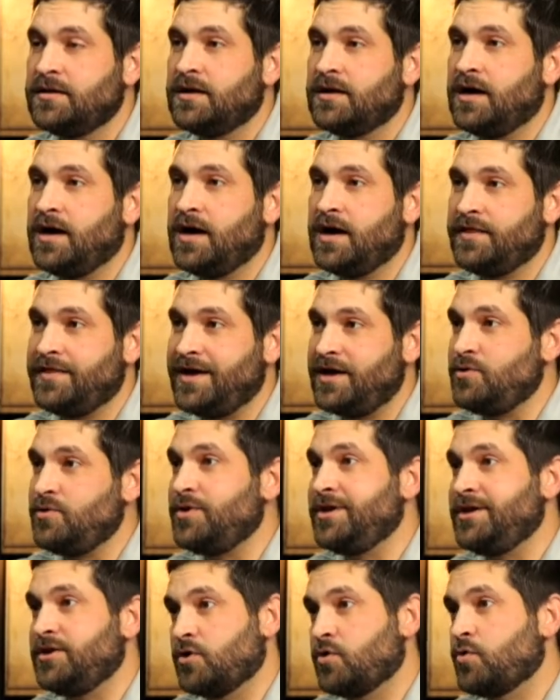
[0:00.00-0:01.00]
that you
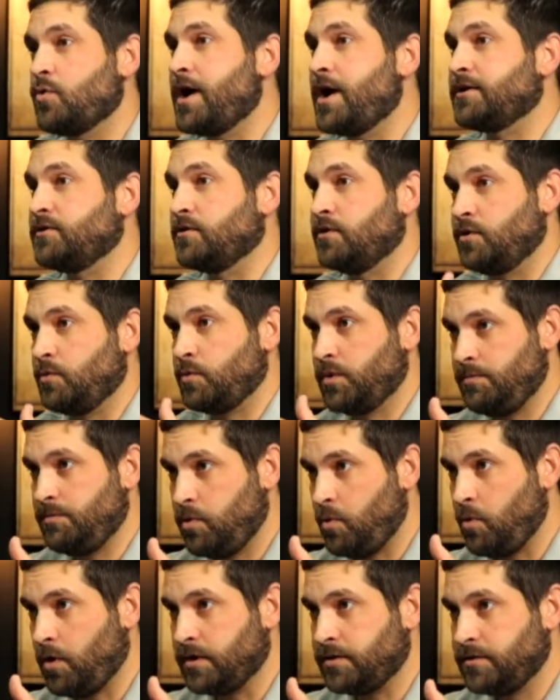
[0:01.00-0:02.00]
need to correct on your
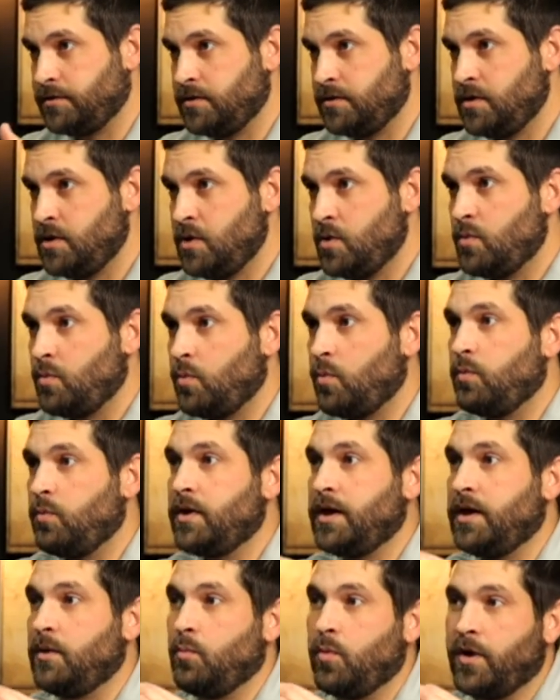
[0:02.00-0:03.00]
report
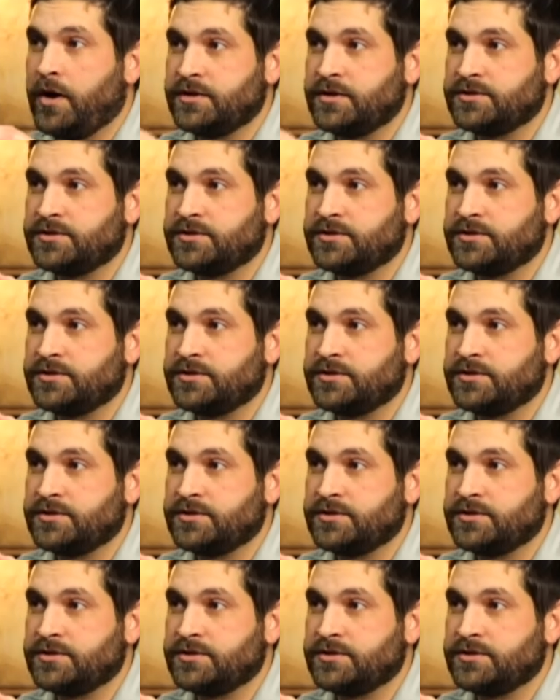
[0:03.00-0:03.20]
and where to